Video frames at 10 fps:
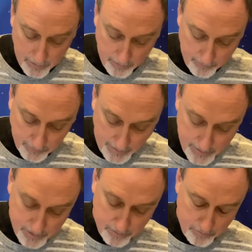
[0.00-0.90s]
of
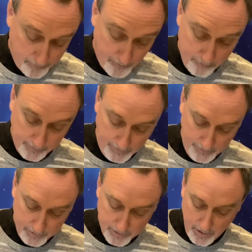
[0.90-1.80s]
light from
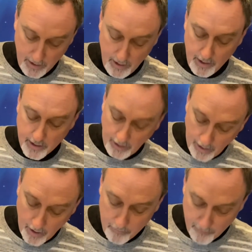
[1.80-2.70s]
light,
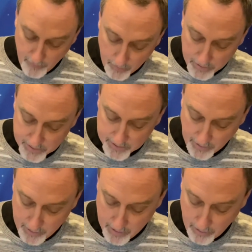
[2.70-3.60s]
come, very
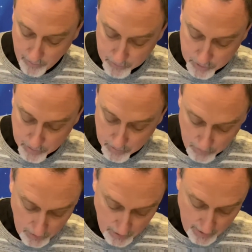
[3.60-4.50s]
Son of
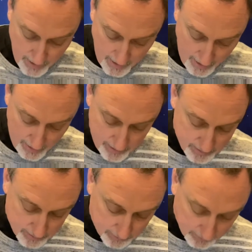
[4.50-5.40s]
truth
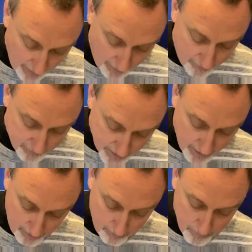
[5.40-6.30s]
and love,
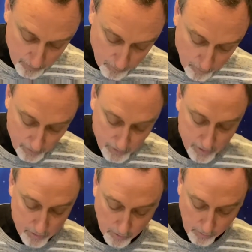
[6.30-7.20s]
come
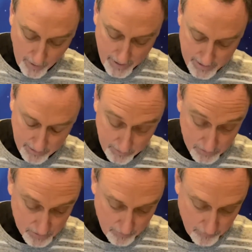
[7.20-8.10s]
with your
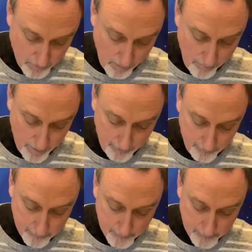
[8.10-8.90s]
radiance from above.